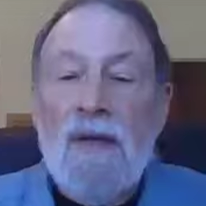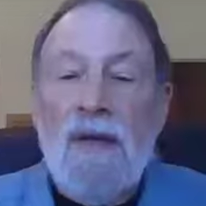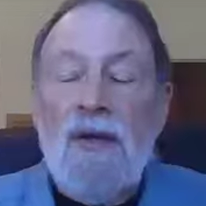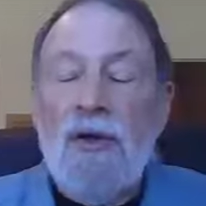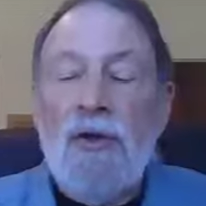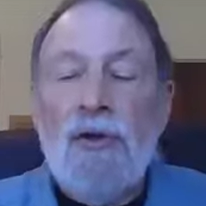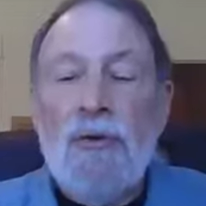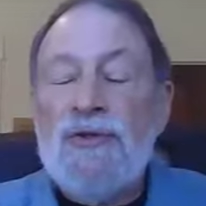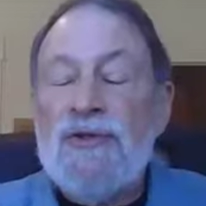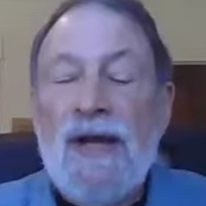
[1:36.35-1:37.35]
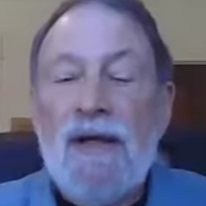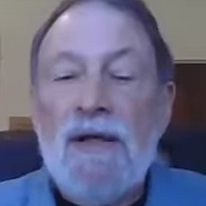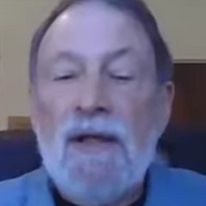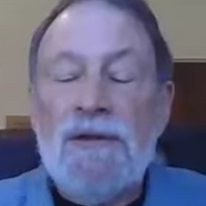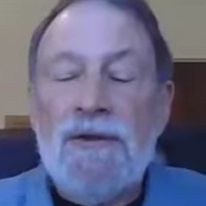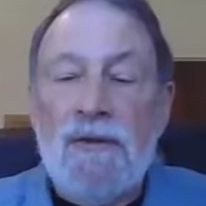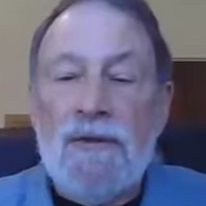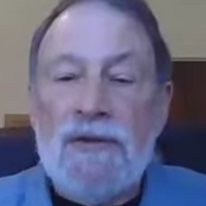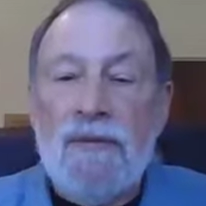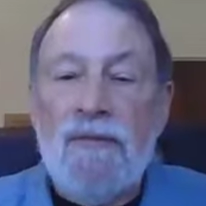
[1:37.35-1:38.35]
It can include
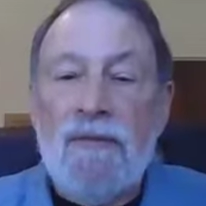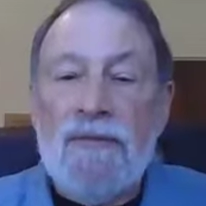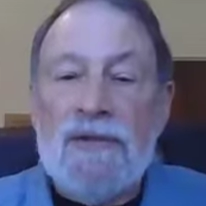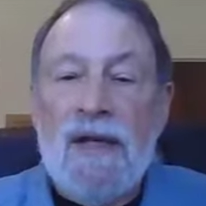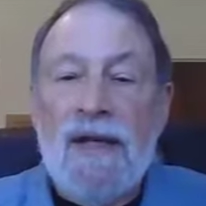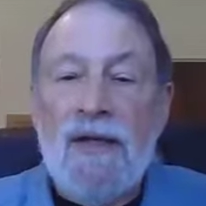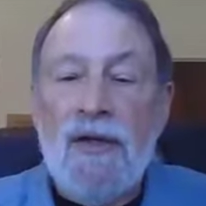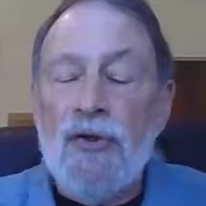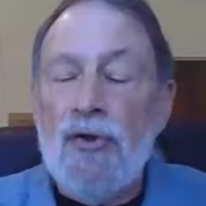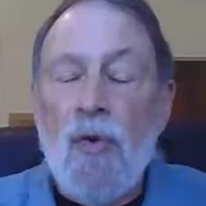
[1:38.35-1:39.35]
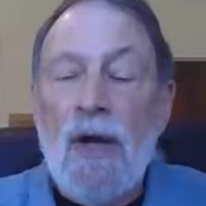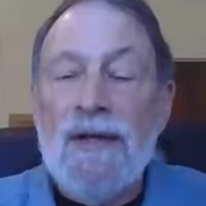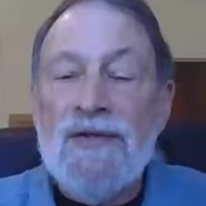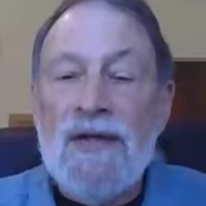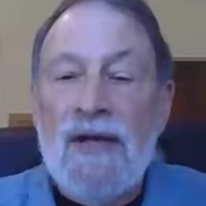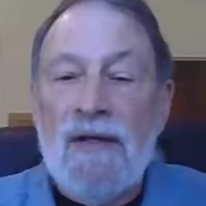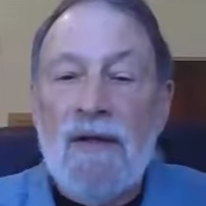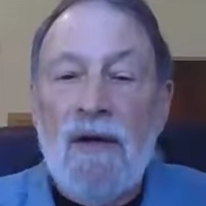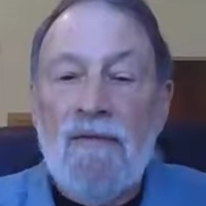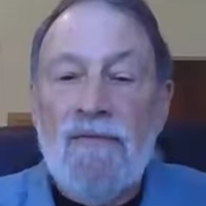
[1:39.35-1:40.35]
psychological symptoms like a new
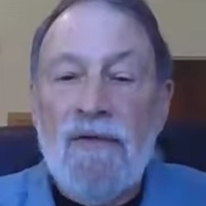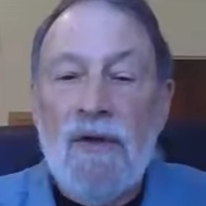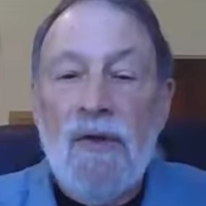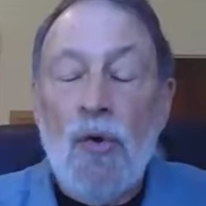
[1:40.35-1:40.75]
onset of